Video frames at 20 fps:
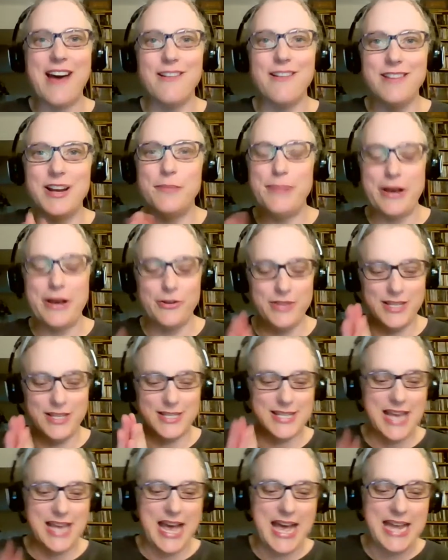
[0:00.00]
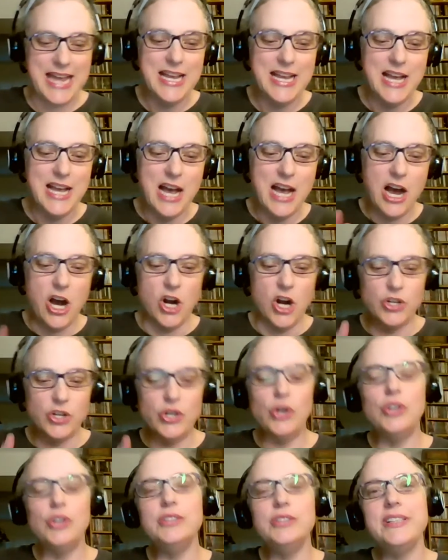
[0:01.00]
out about the sky. Our
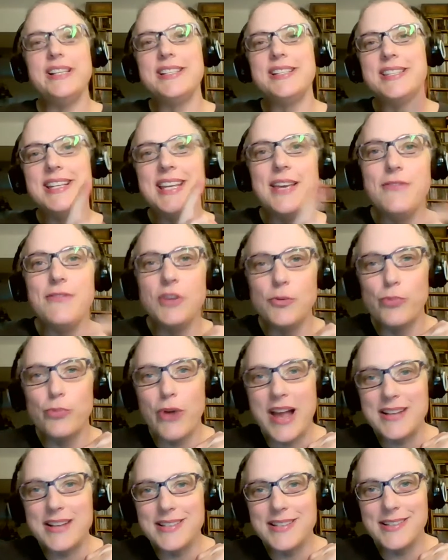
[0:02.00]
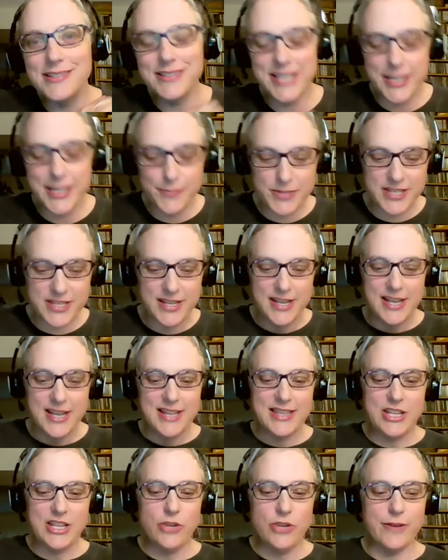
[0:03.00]
goal is to give you practical tips
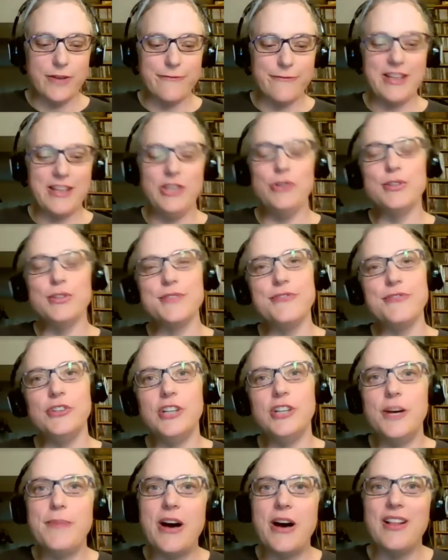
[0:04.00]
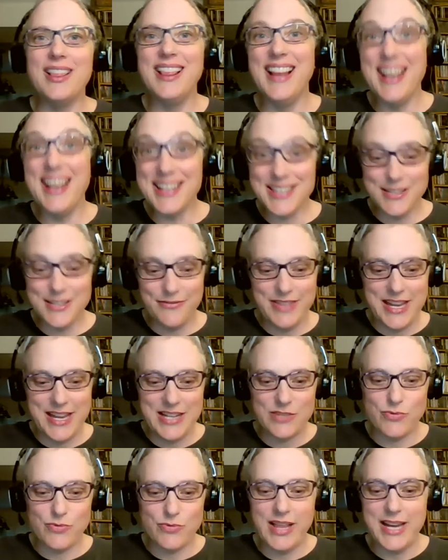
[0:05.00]
that you can find useful about lots of
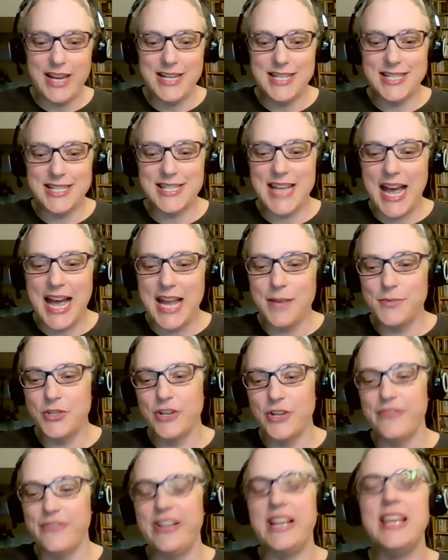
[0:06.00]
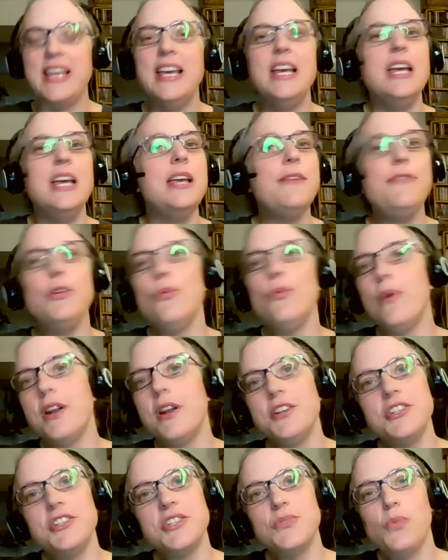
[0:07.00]
things related to sky observing. If you want
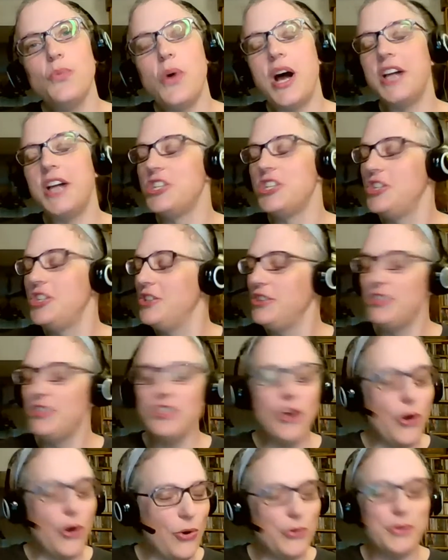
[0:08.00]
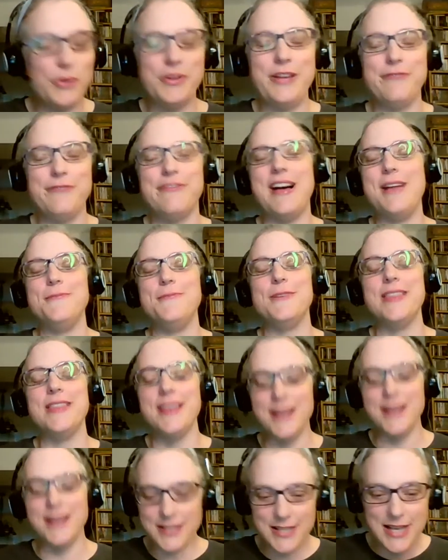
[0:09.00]
to just watch, totally fine with
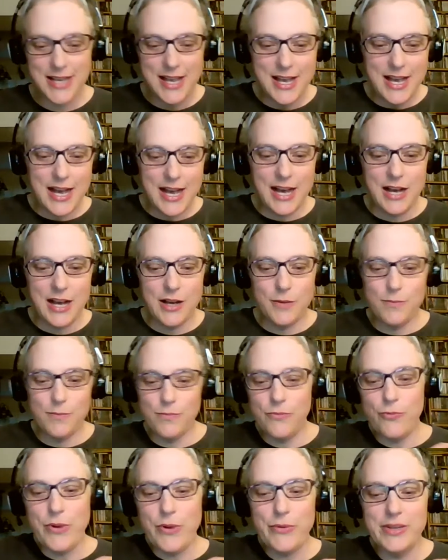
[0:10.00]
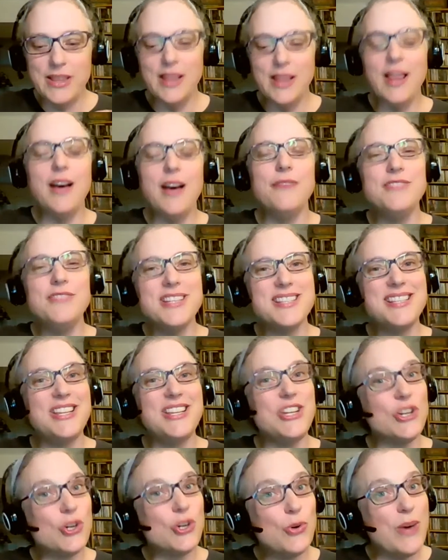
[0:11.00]
us. We would love to
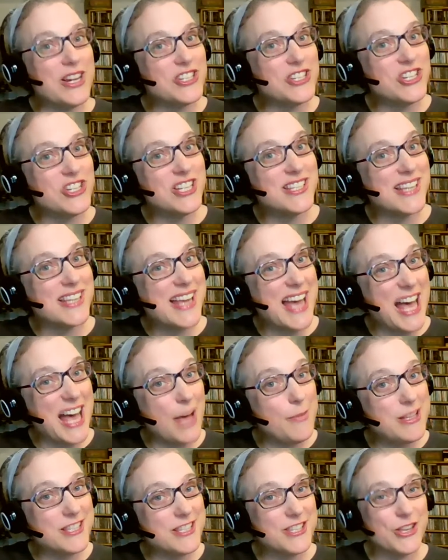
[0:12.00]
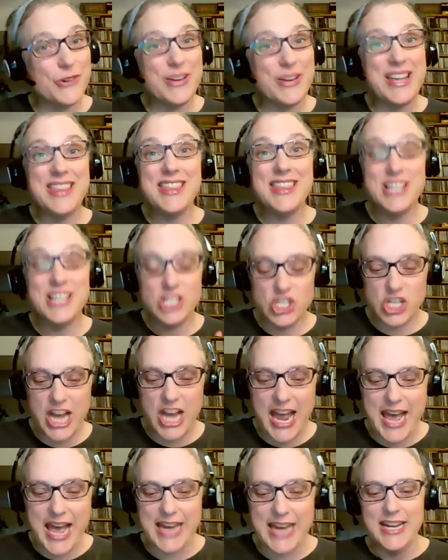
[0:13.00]
see your questions and comments, though, in the
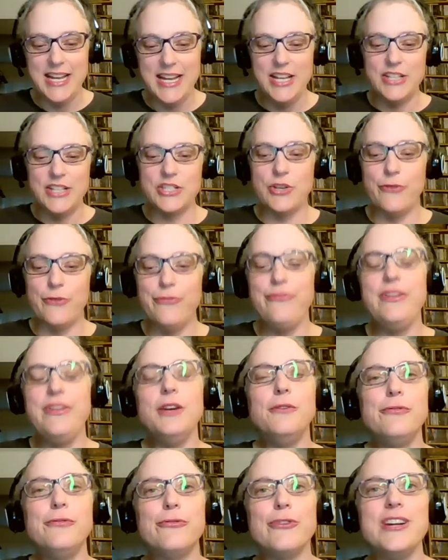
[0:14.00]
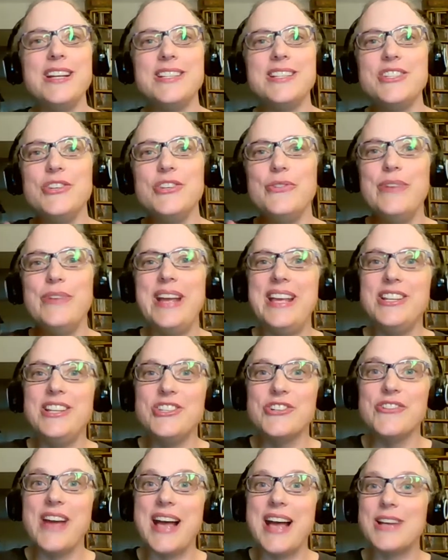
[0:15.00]
chat. So feel free to
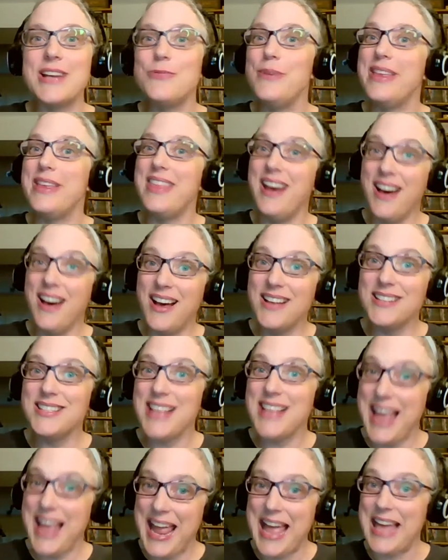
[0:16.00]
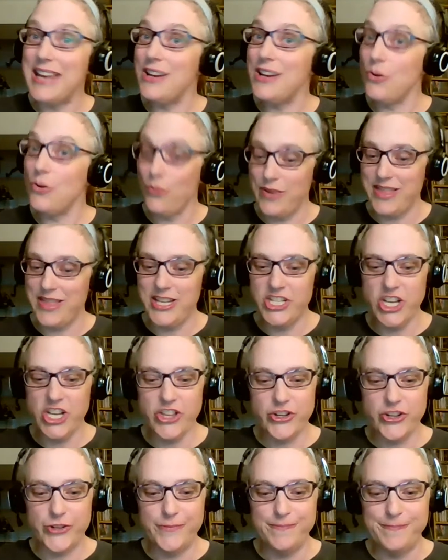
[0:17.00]
interact with us and with each
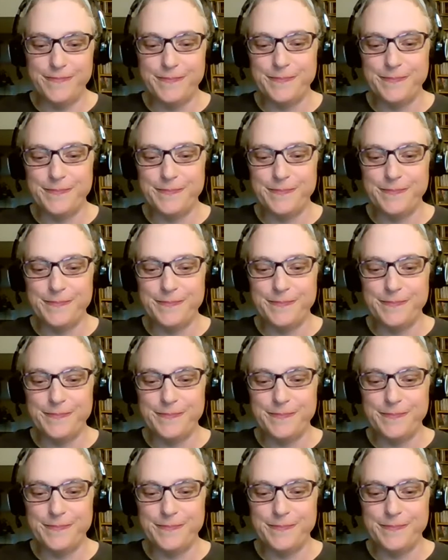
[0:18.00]
other.